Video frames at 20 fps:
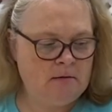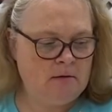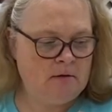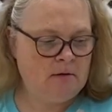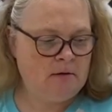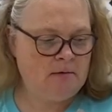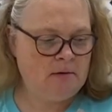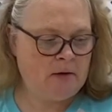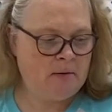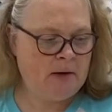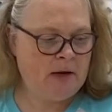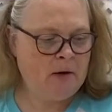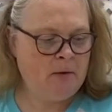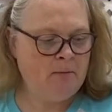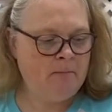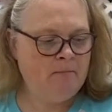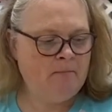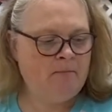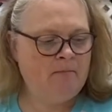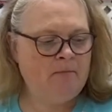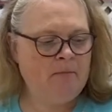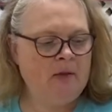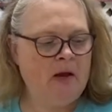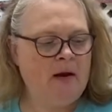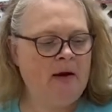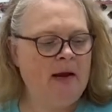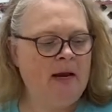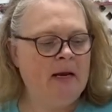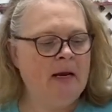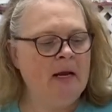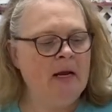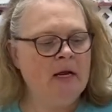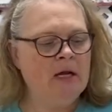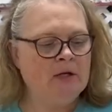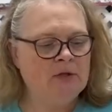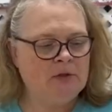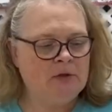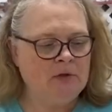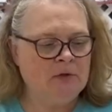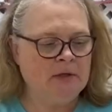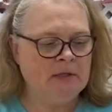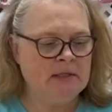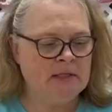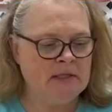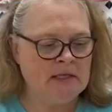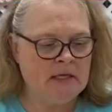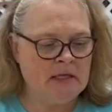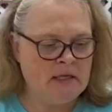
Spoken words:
There we go. All right, so you can see the